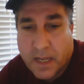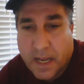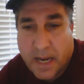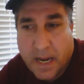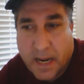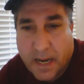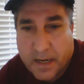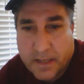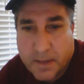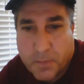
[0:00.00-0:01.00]

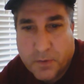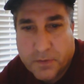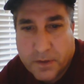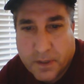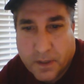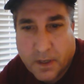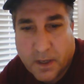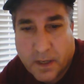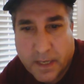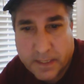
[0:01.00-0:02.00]
and they both
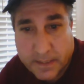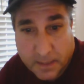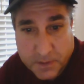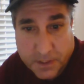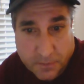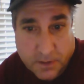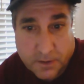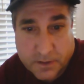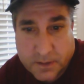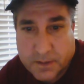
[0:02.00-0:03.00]
had top secret
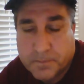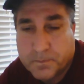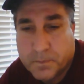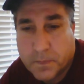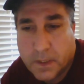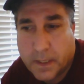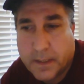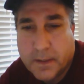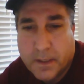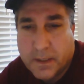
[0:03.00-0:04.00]
clearances.
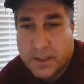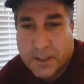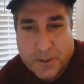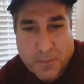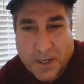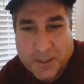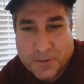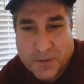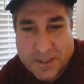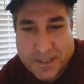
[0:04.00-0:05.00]
Okay, can you
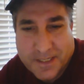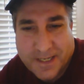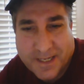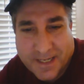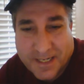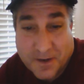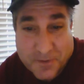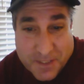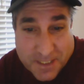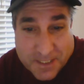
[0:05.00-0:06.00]
imagine what the
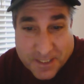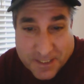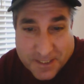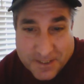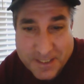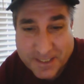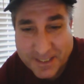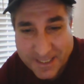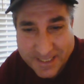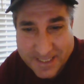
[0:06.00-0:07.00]
conversation at the dinner
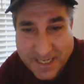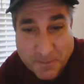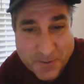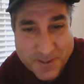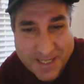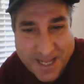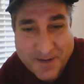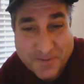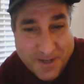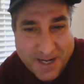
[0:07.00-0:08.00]
table was
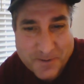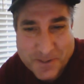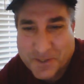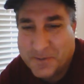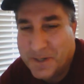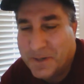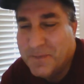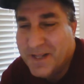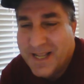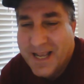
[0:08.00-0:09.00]
like when I was growing up?
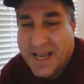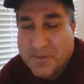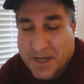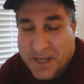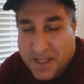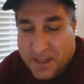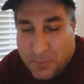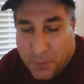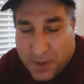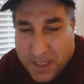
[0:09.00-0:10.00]
Anyway, the
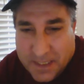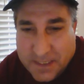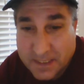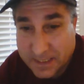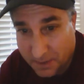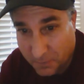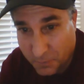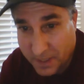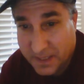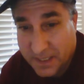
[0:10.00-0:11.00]
point is that
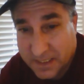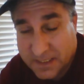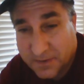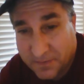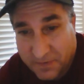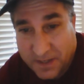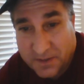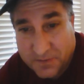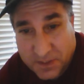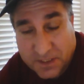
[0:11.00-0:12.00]
when this Veil
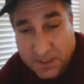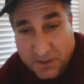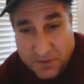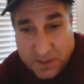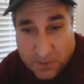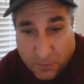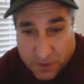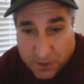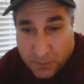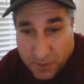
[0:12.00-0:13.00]
of Secrecy
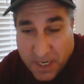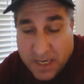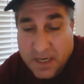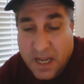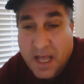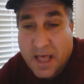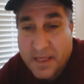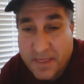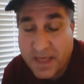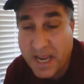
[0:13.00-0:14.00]
was created,
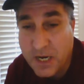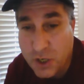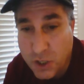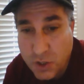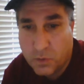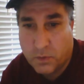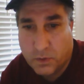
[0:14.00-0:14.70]
they knew